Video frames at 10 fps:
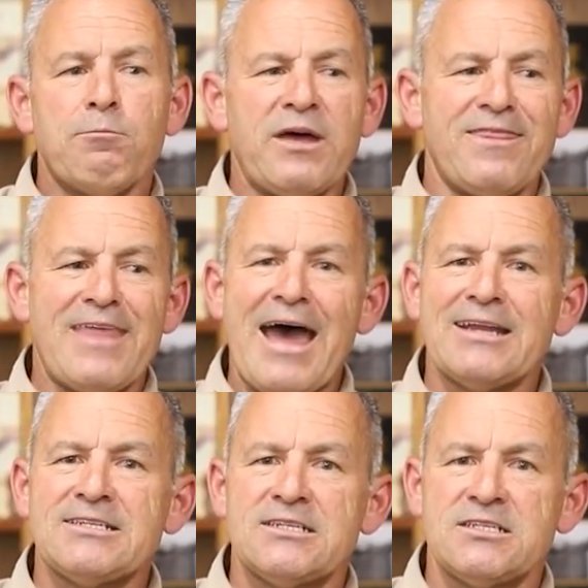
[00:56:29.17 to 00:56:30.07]
But
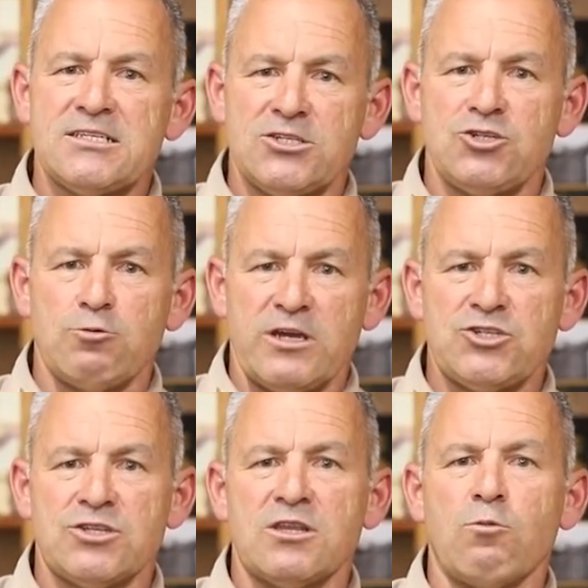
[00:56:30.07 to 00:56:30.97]
that is the
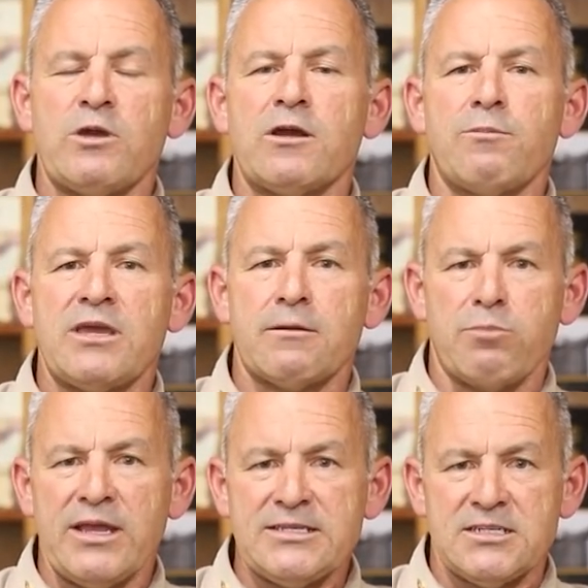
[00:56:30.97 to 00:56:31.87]
situation that we are being
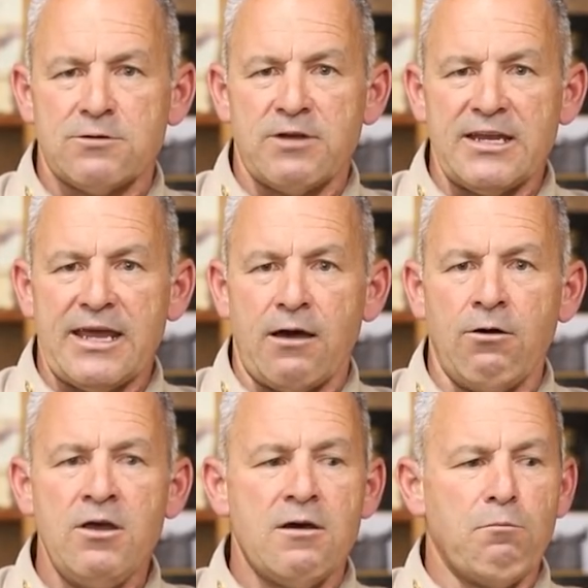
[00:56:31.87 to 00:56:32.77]
placed in right
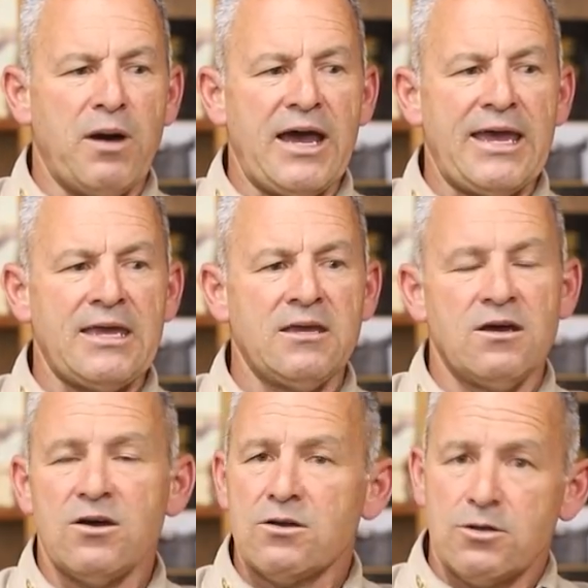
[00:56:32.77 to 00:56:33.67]
now by
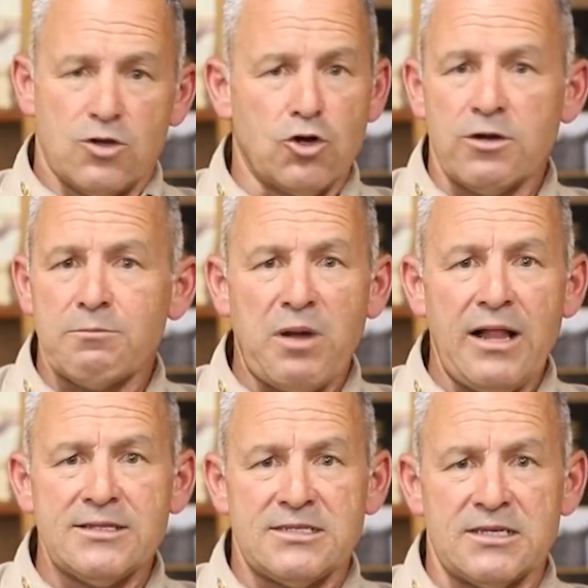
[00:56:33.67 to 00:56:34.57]
current
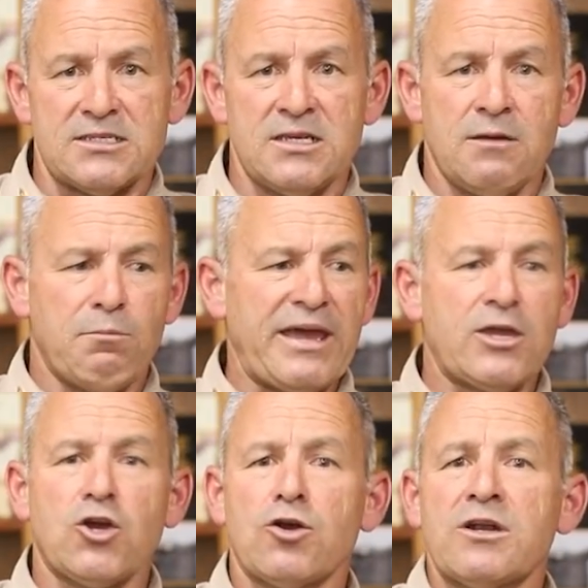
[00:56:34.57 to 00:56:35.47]
politics, by
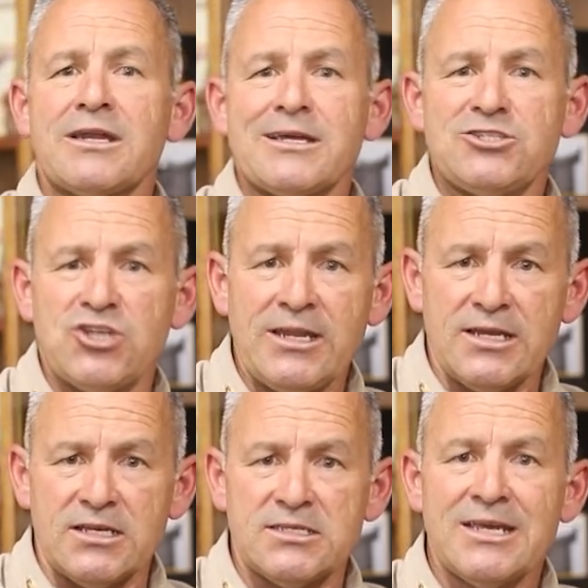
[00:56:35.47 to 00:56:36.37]
current
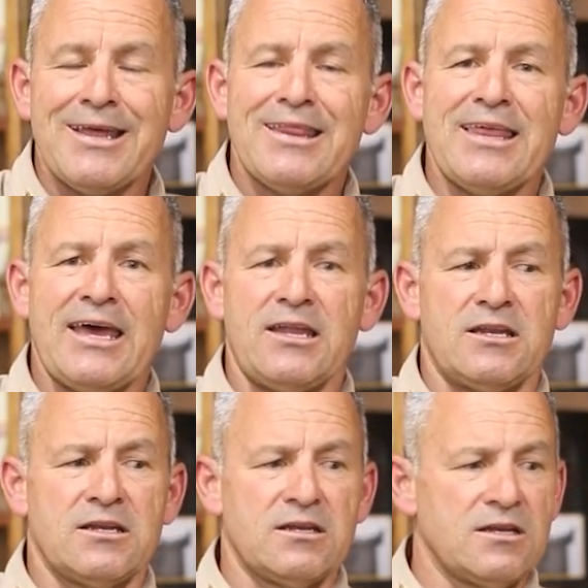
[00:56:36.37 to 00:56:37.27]
agendas,
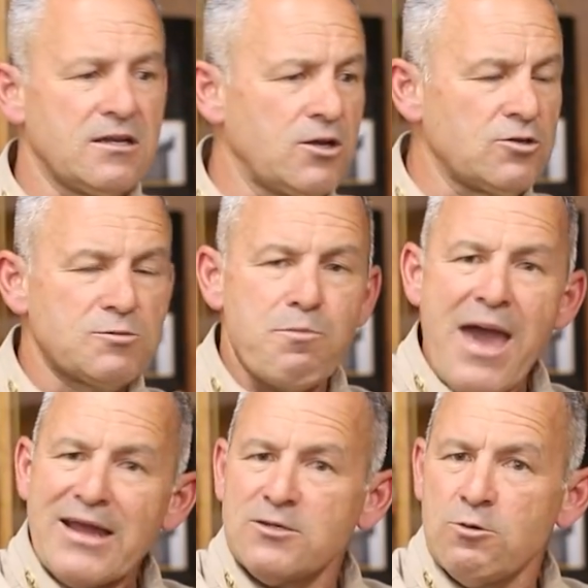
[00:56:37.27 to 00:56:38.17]
that goes
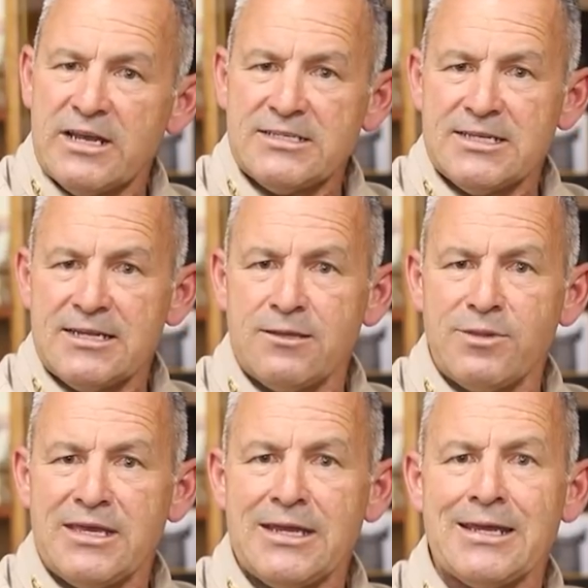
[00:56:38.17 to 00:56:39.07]
back to what I said in the
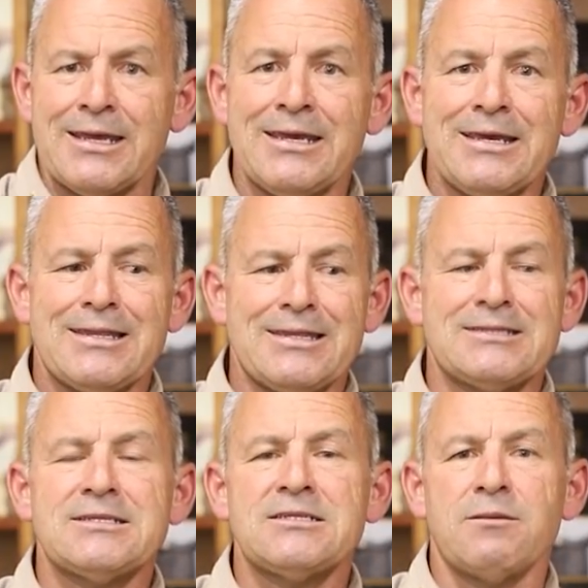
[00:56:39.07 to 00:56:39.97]
beginning.
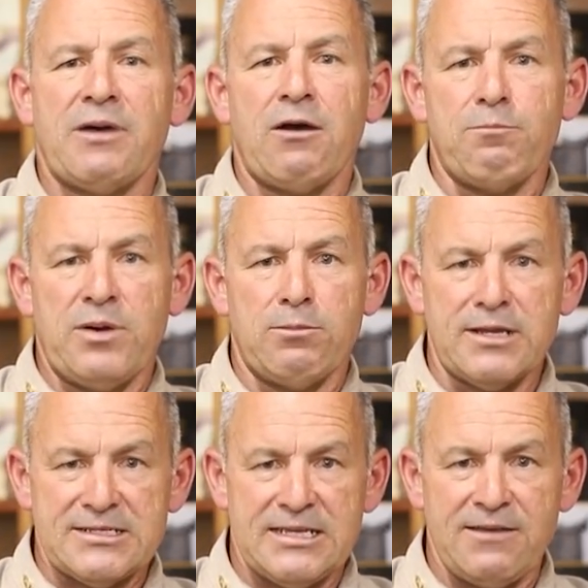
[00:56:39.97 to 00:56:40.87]
This is about
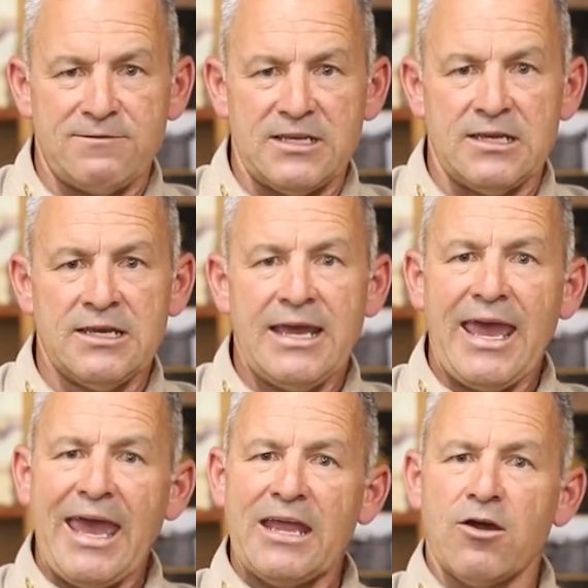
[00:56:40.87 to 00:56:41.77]
public safety.
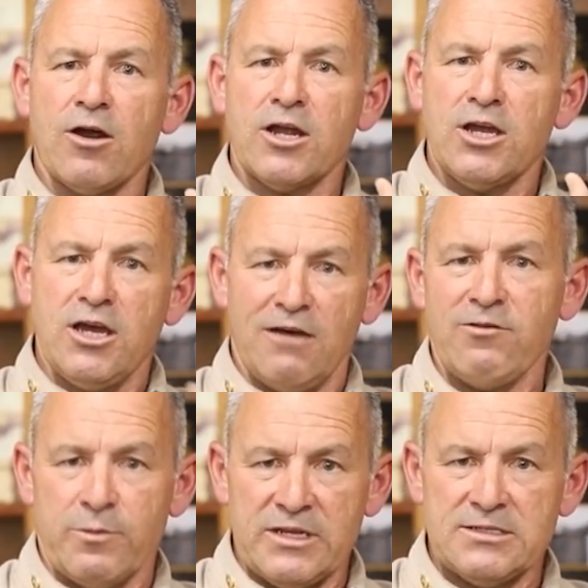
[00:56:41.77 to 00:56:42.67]
And our
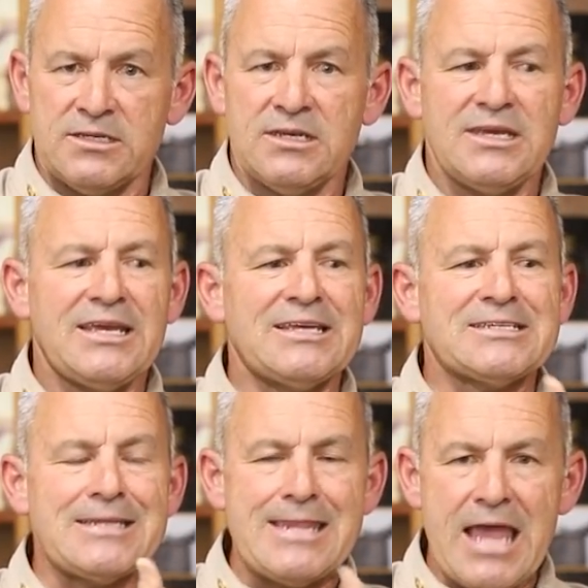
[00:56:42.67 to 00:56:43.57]
government
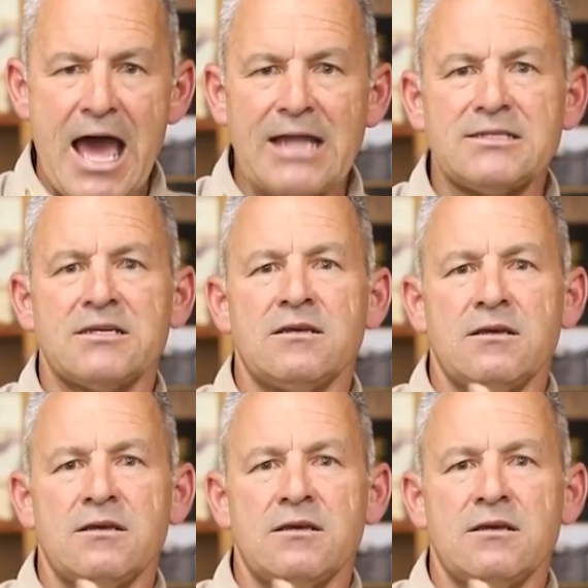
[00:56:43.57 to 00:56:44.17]
is not